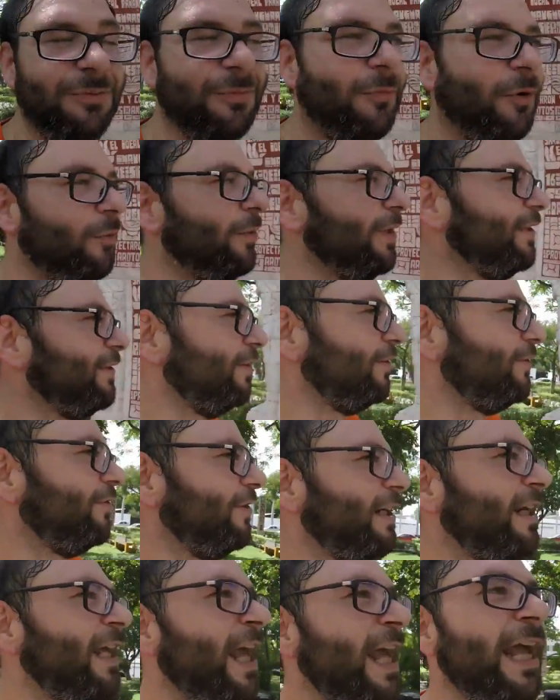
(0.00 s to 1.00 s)
do more research,
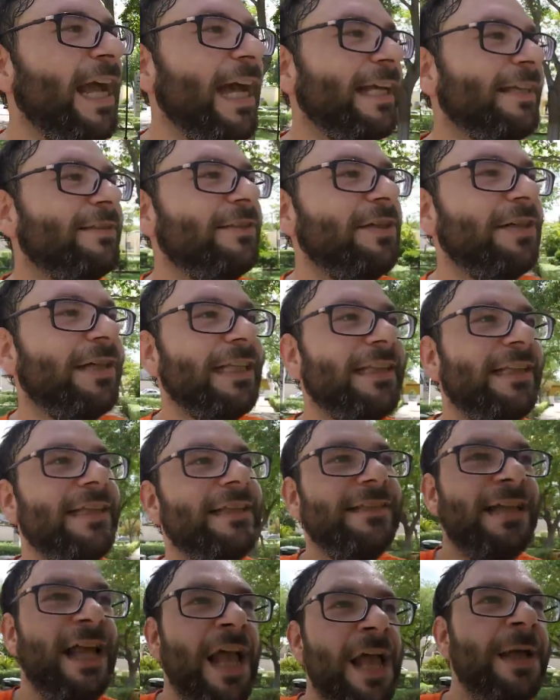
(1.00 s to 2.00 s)
right? I suck at
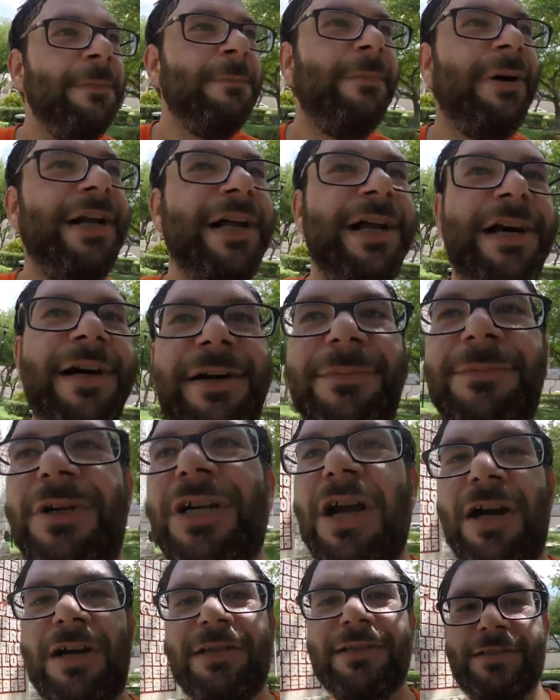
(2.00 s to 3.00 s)
this. But
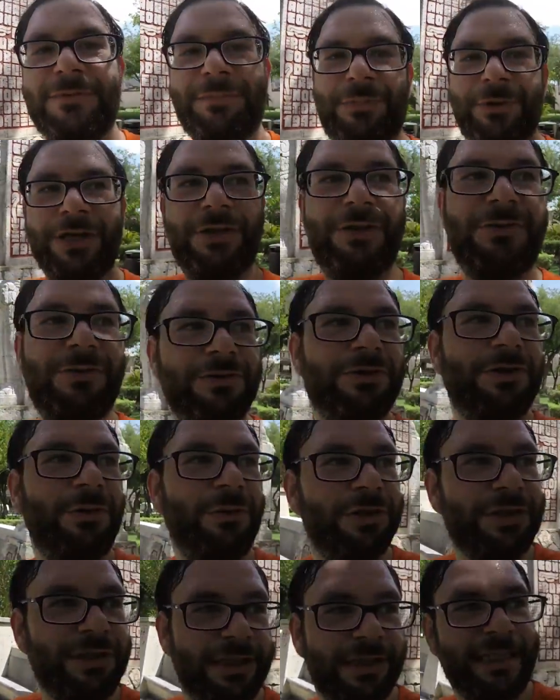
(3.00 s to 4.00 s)
regardless, it's pretty cool. So
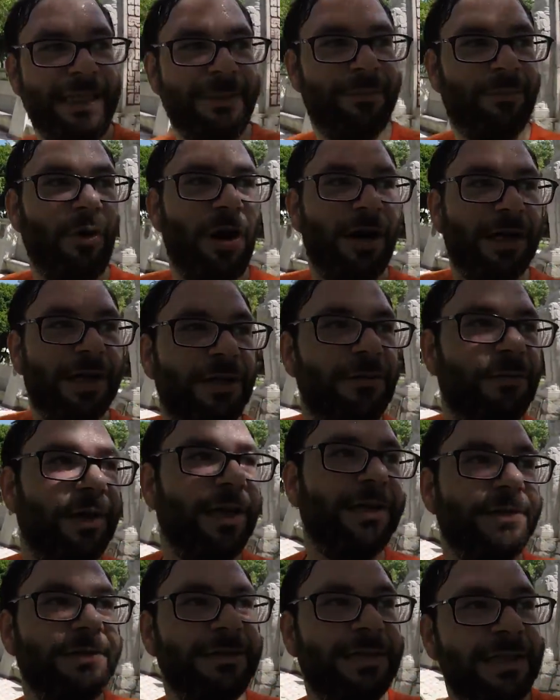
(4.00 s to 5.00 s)
we're just gonna keep walking
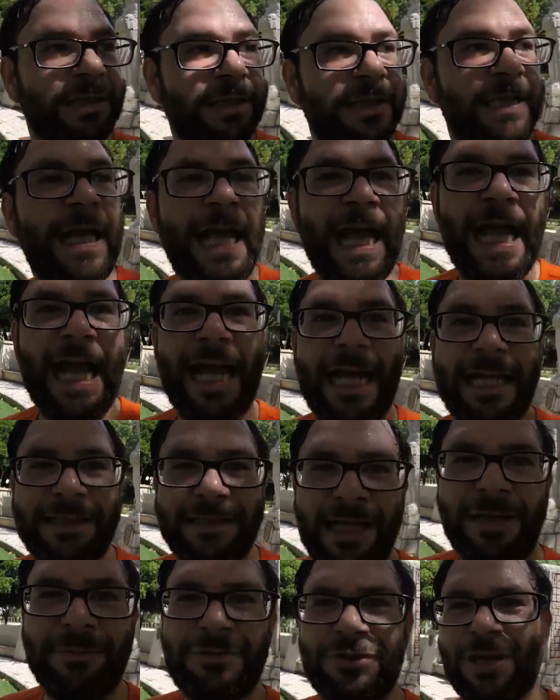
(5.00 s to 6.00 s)
around.
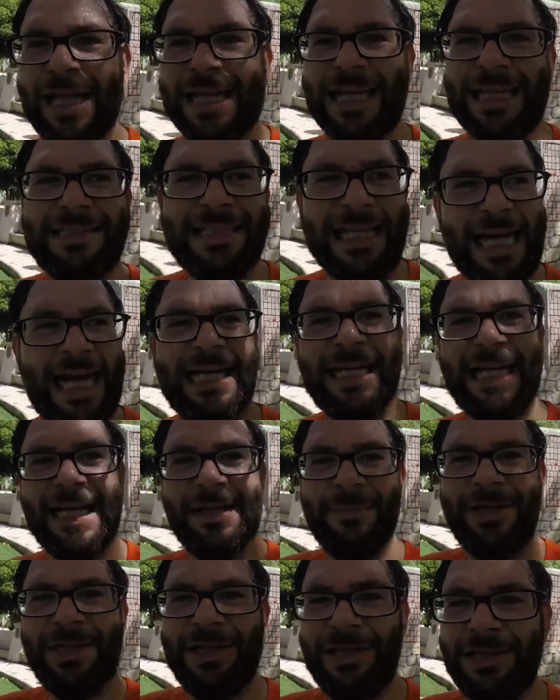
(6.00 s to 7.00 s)
And so like I said, I
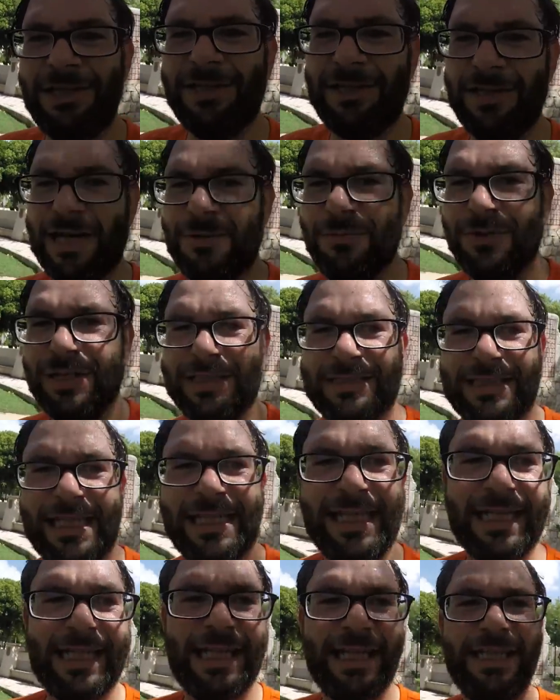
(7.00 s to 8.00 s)
came here, I wanna say
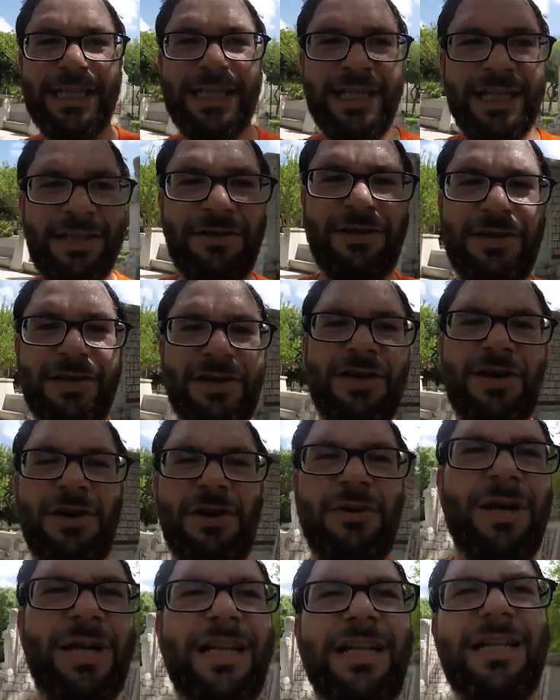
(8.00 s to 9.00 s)
like a year
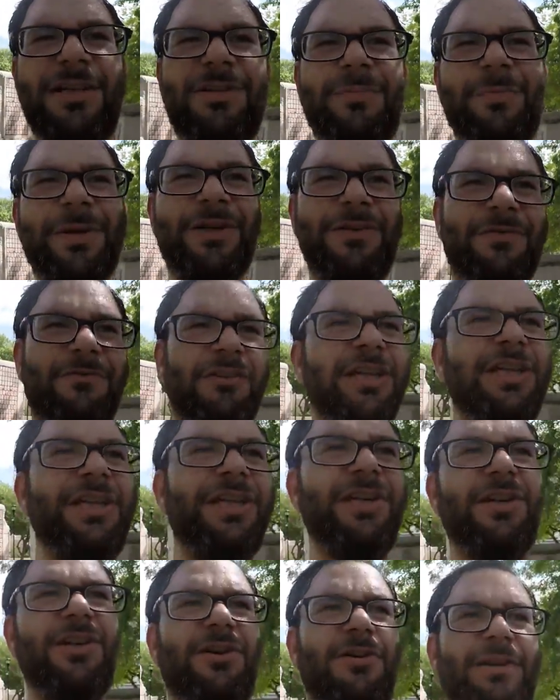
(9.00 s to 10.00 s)
ago, a little bit over a
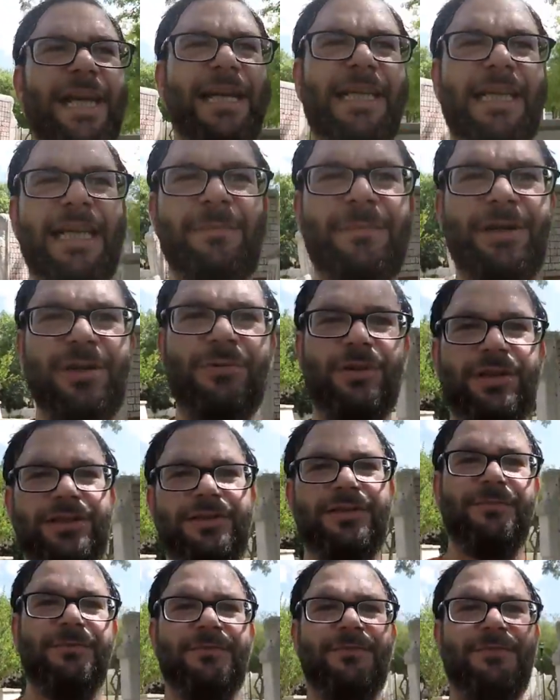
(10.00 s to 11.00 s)
year ago, and I came here with
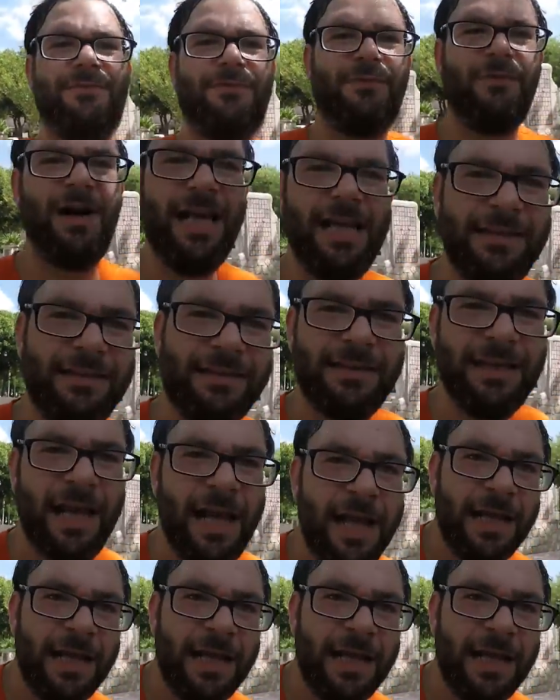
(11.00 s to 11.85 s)
some friends.